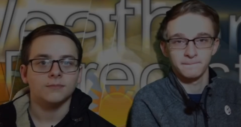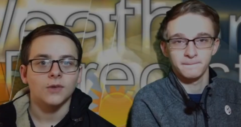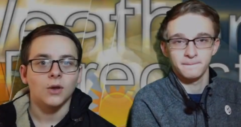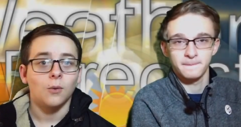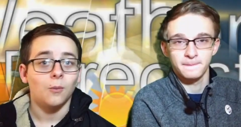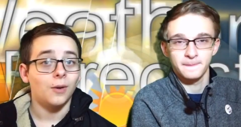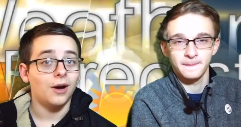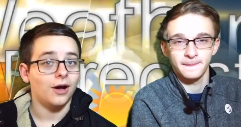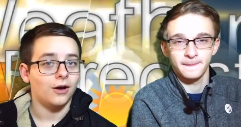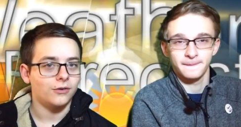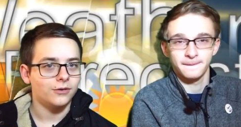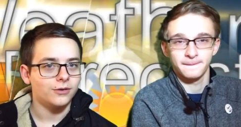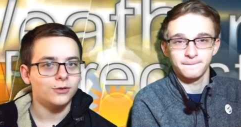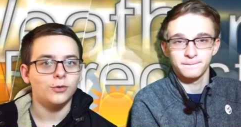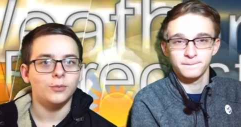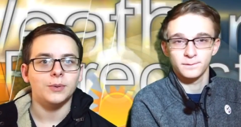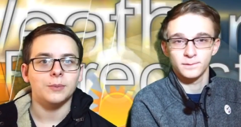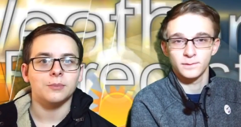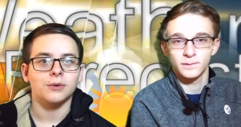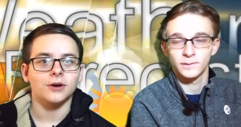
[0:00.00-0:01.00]
Speaker 1: Well, it'll
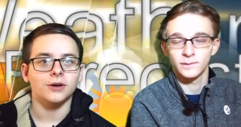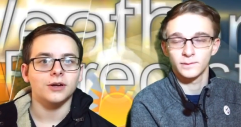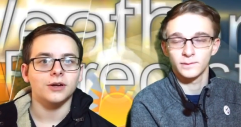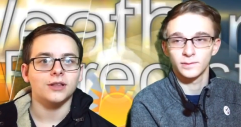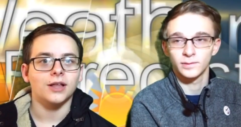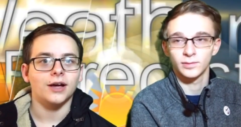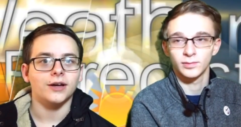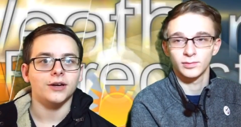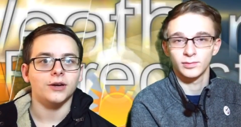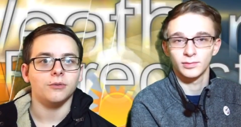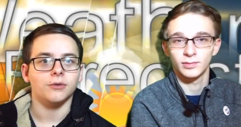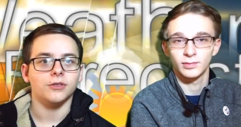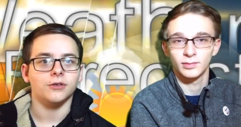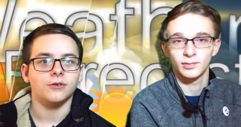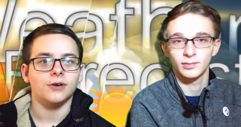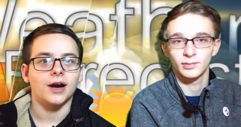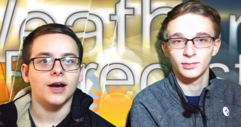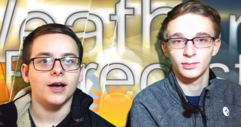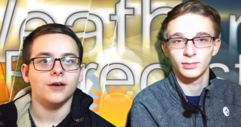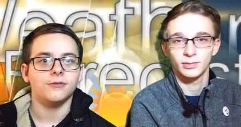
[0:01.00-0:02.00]
be partly cloudy with a
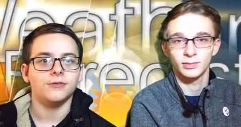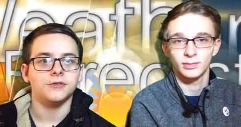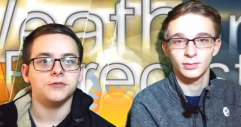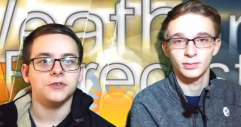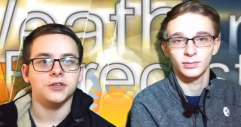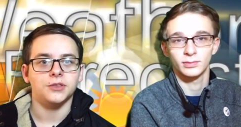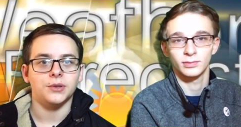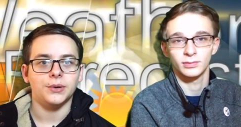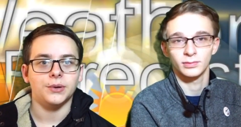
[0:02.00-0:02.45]
high of 53